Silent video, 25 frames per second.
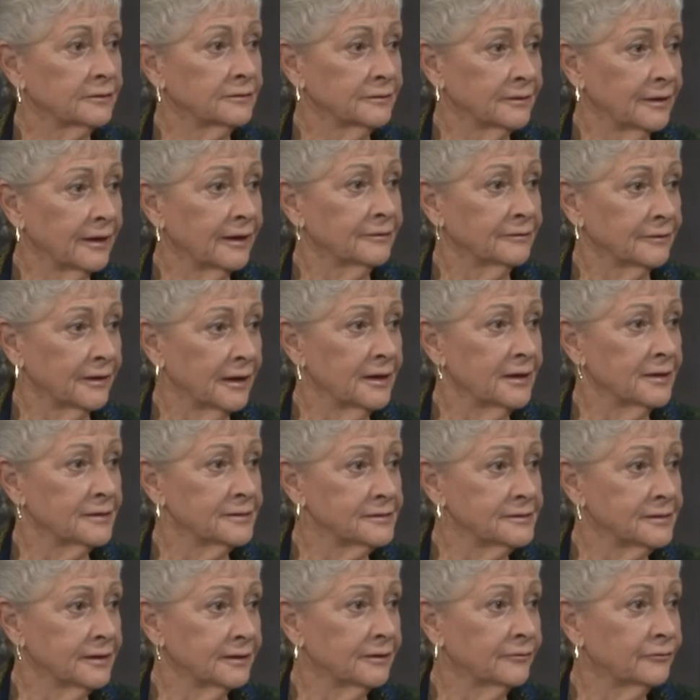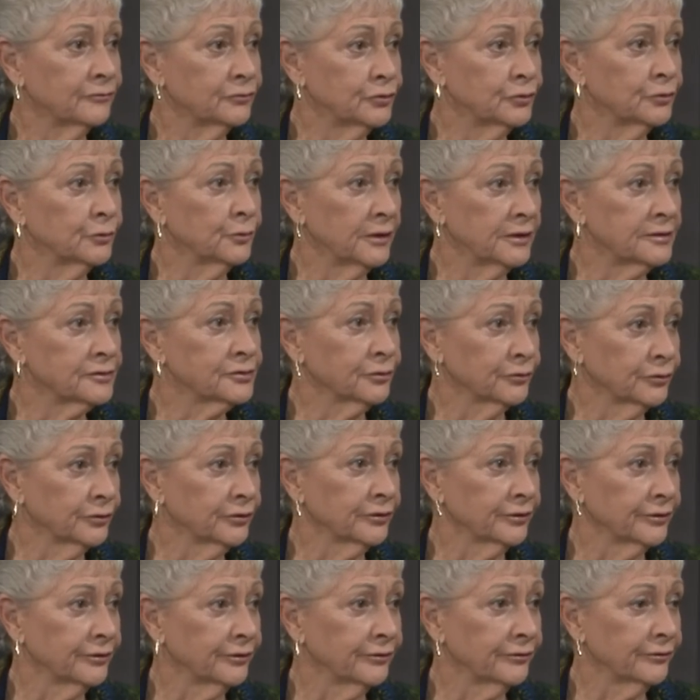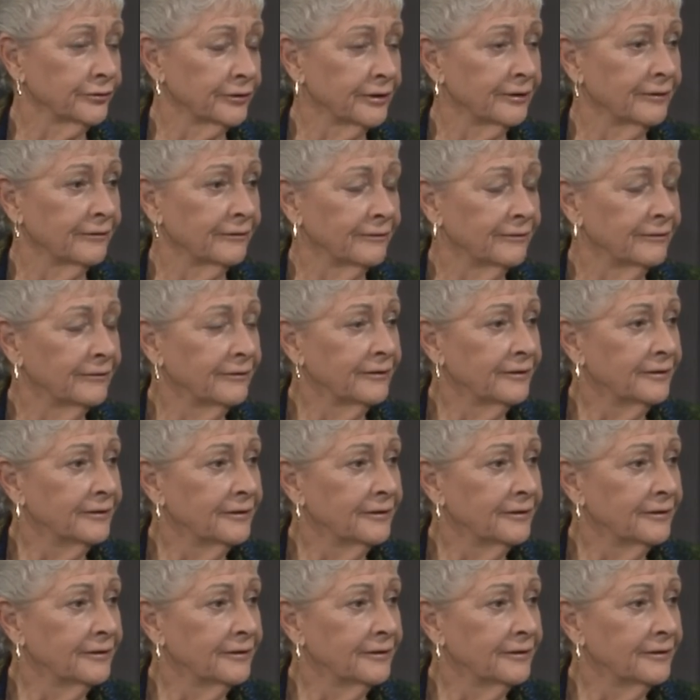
that day instead of 2 weeks earlier. Yeah.